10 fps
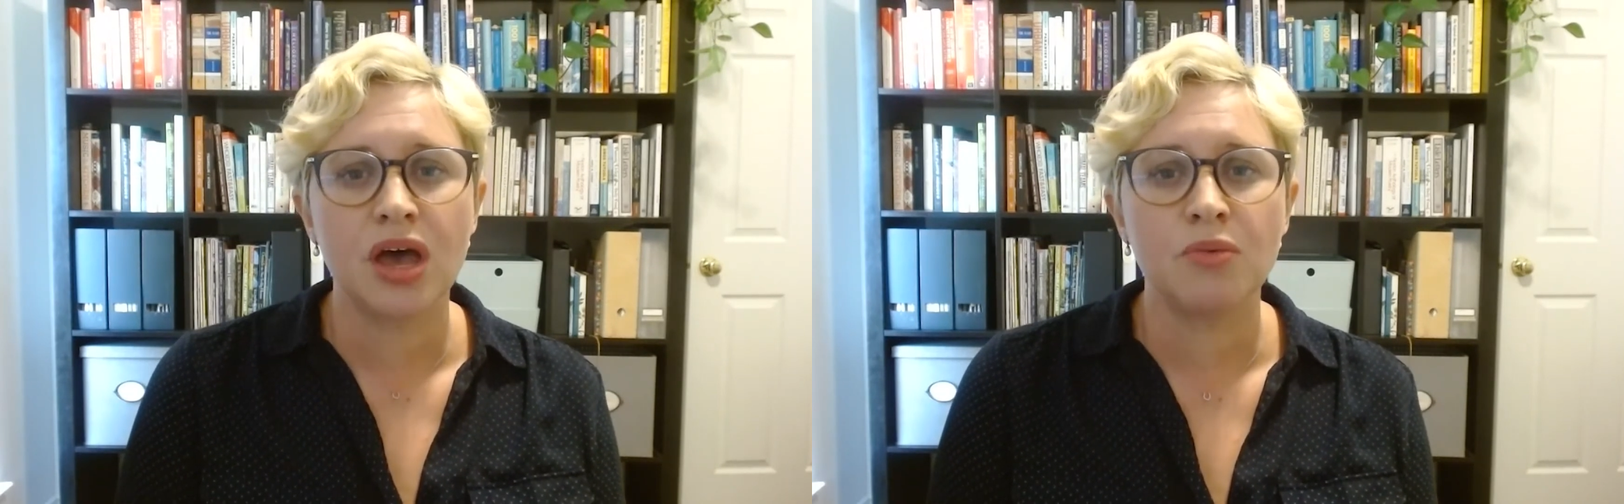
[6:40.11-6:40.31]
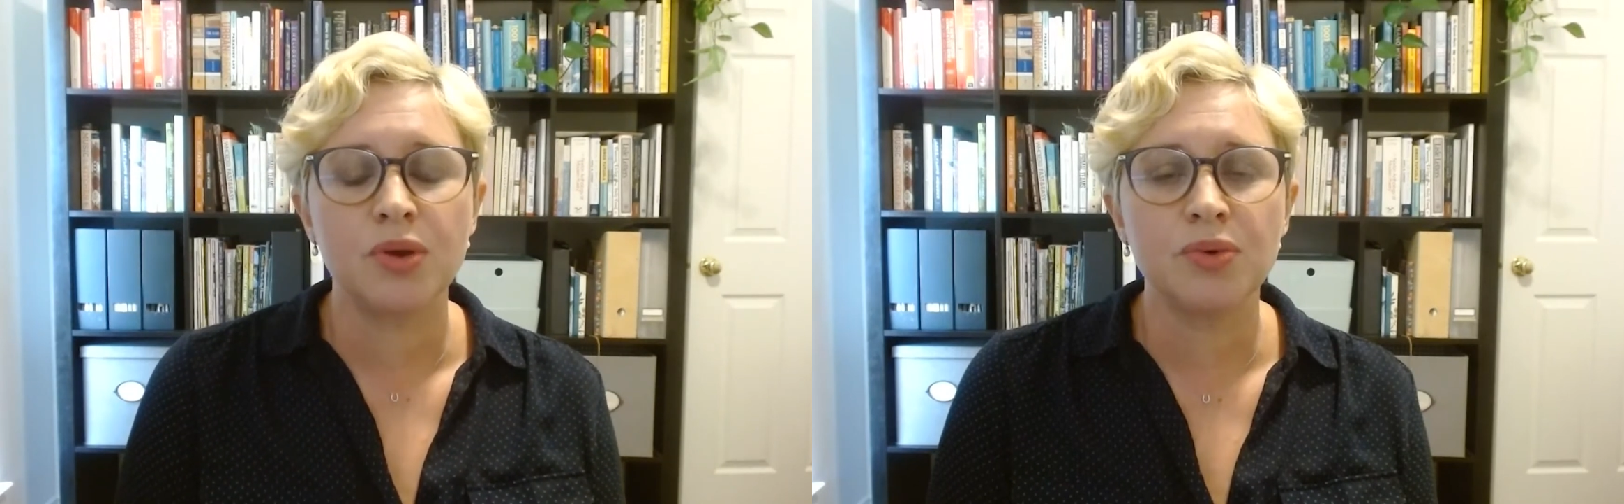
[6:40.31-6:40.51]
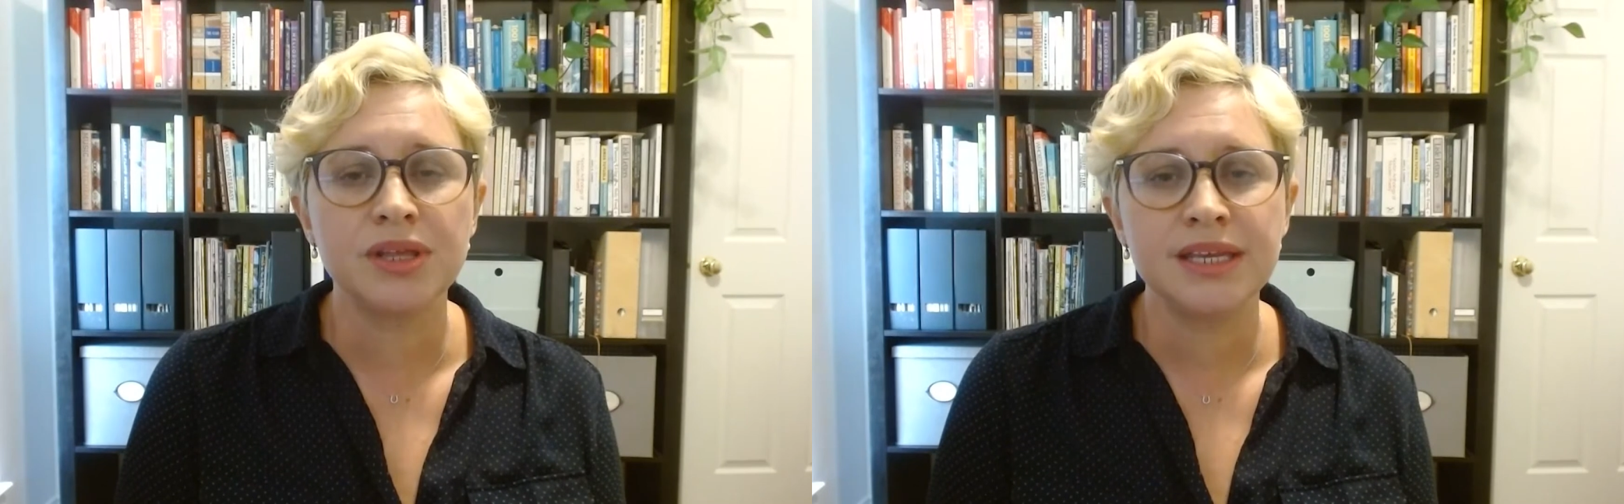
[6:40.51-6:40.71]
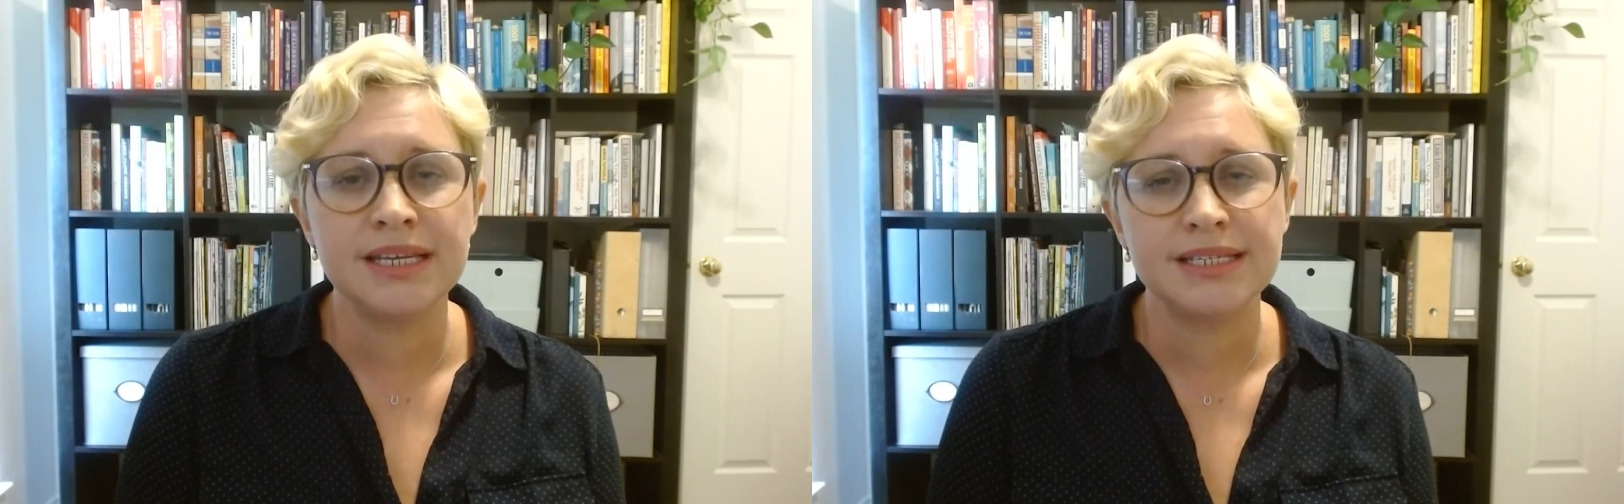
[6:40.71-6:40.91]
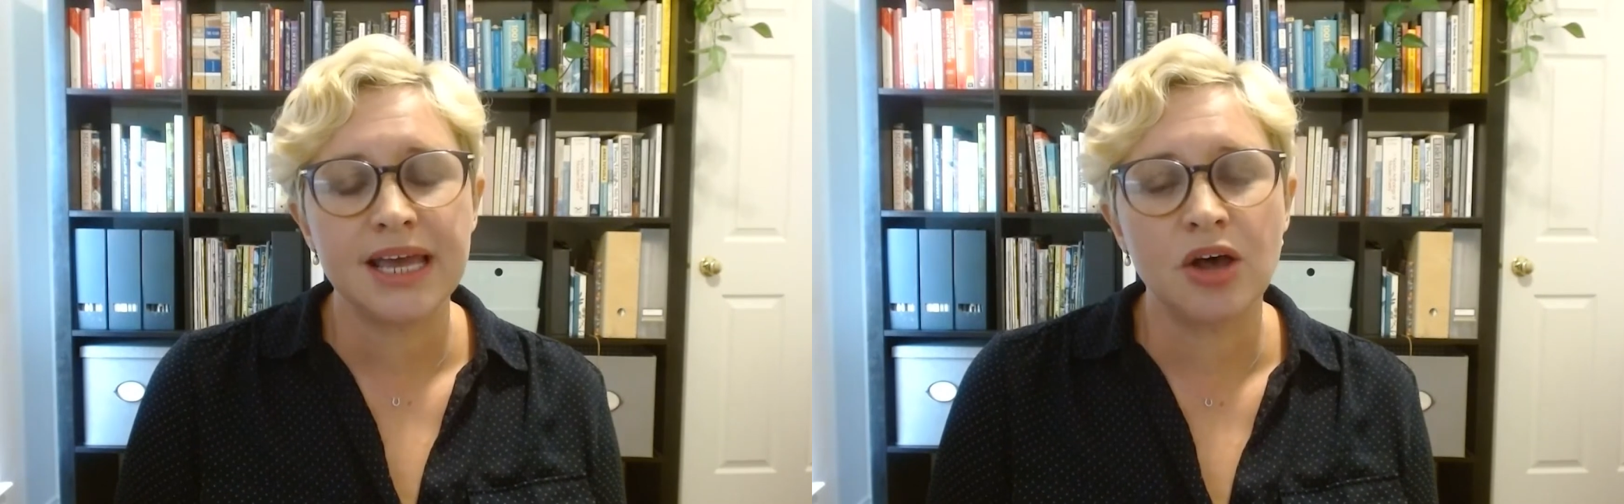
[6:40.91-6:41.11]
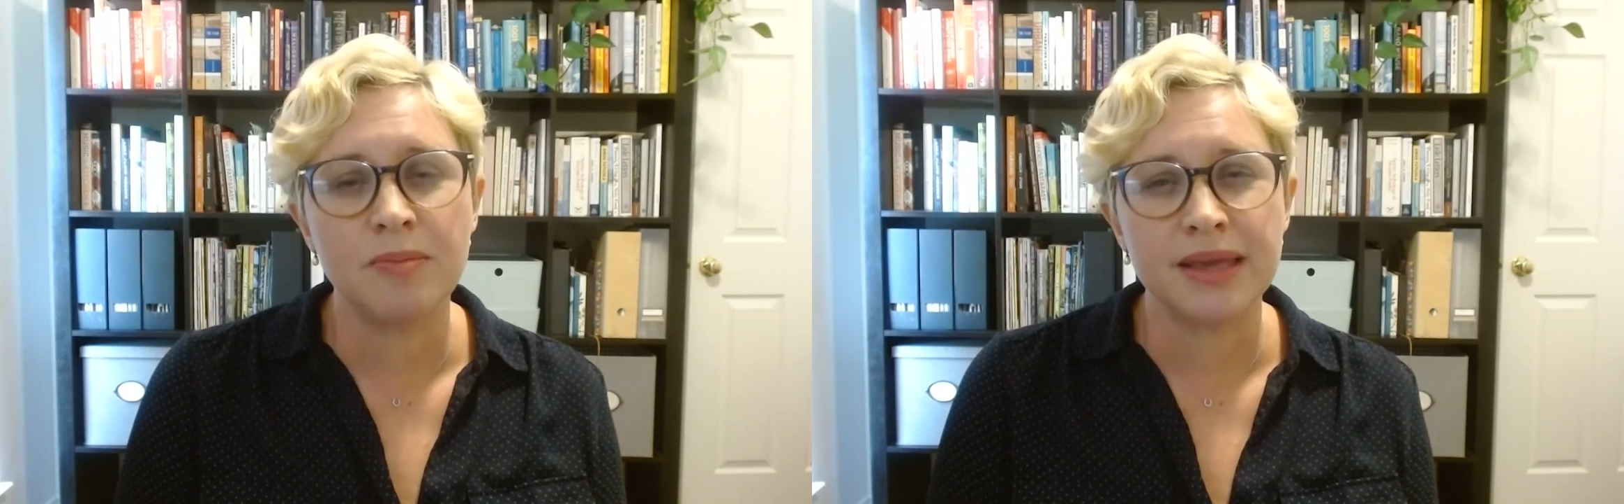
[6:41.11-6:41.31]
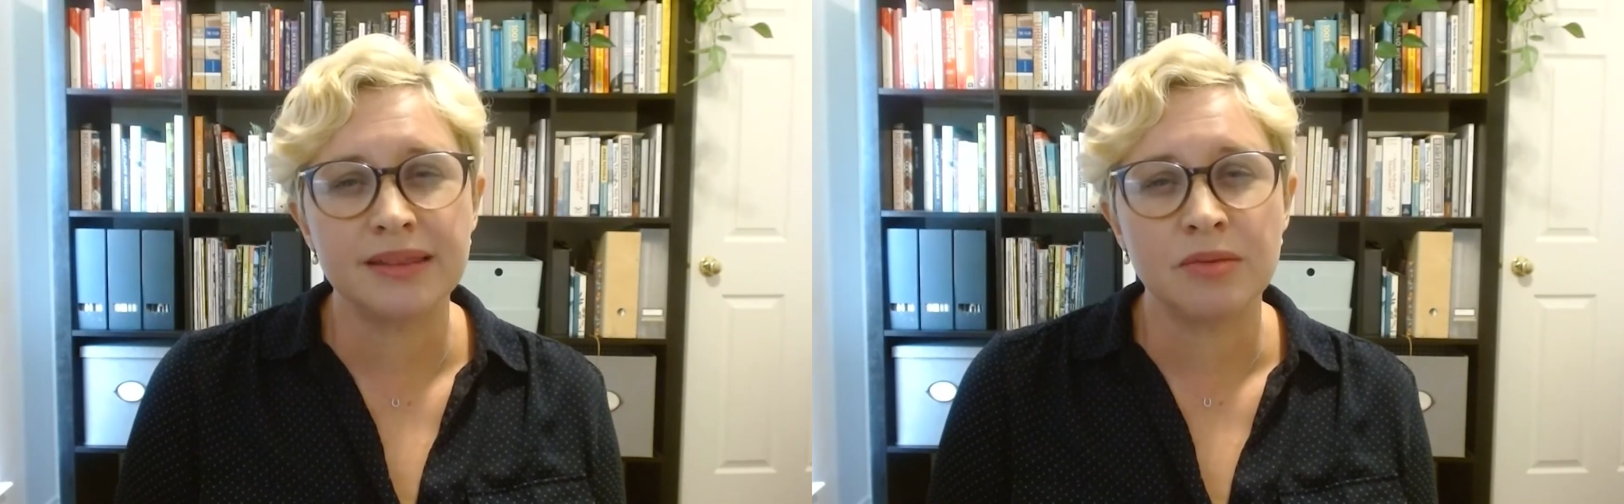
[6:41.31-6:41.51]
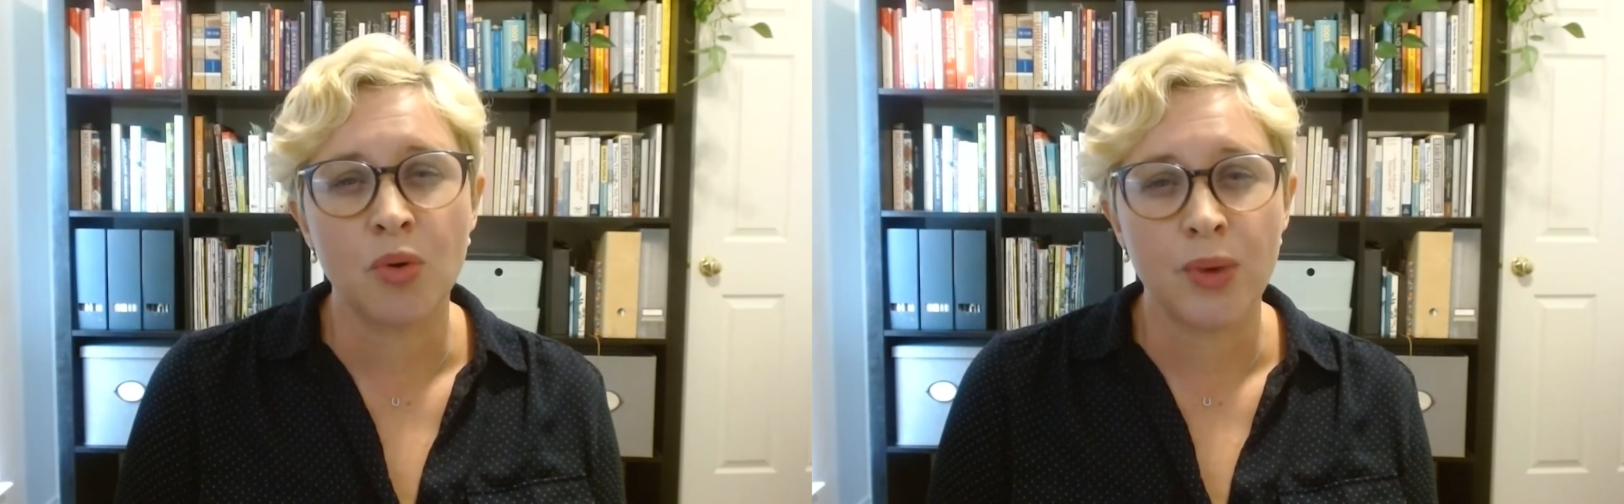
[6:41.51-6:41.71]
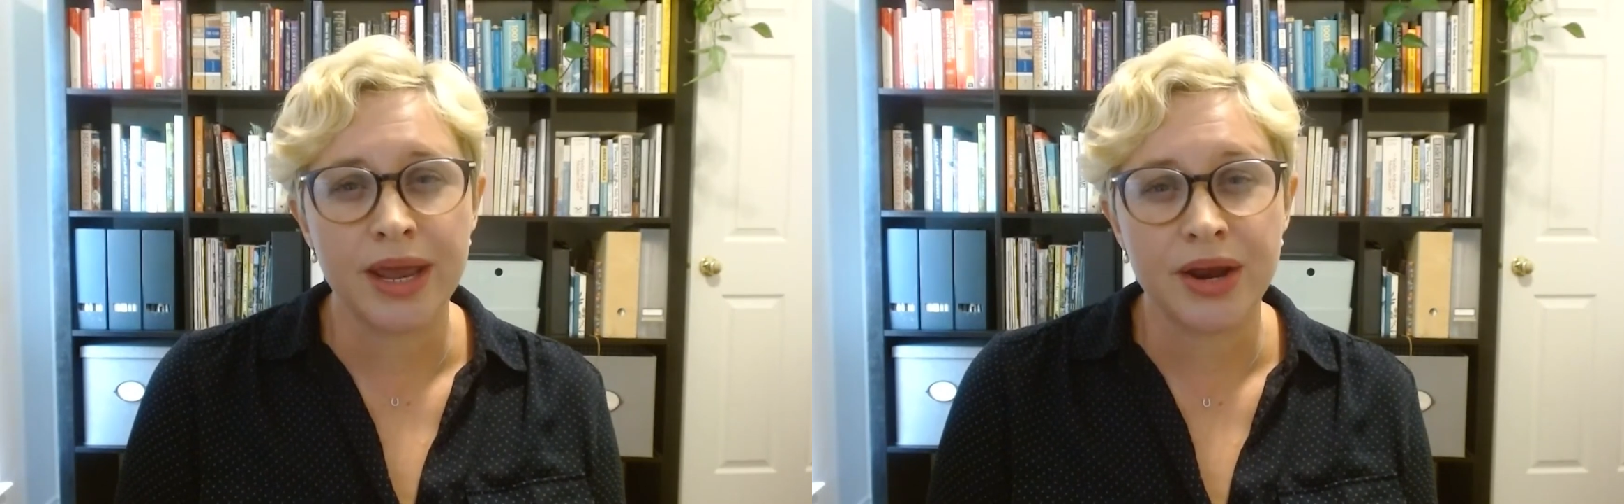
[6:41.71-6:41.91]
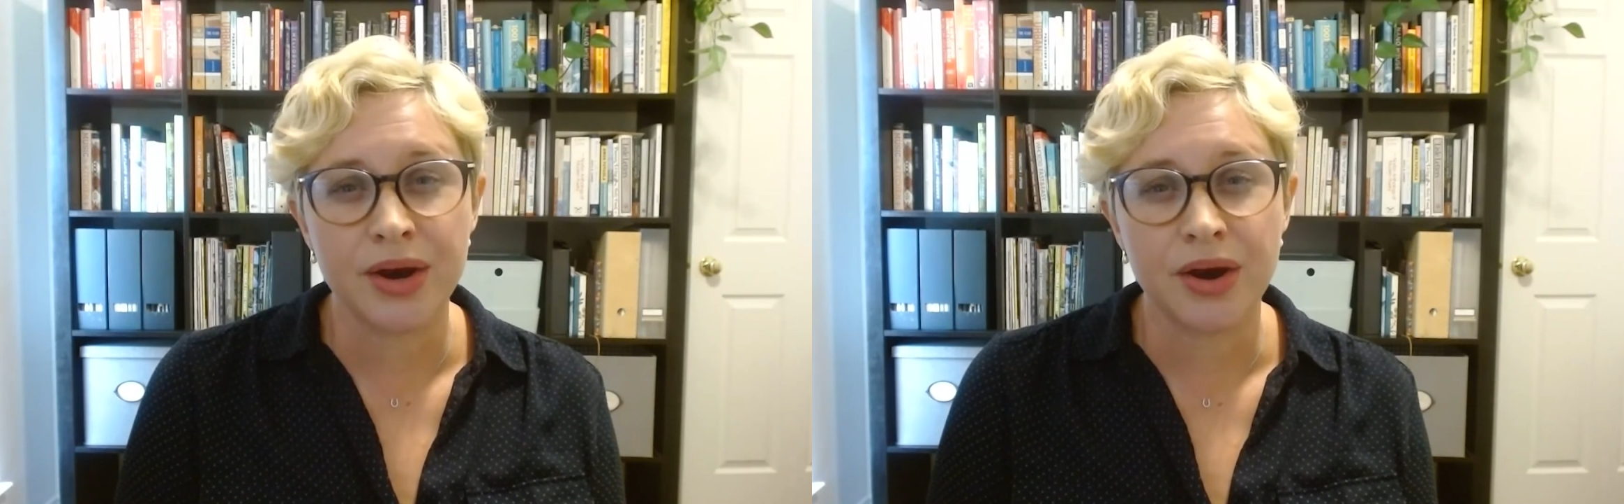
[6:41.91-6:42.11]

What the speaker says: we really need to help make them aware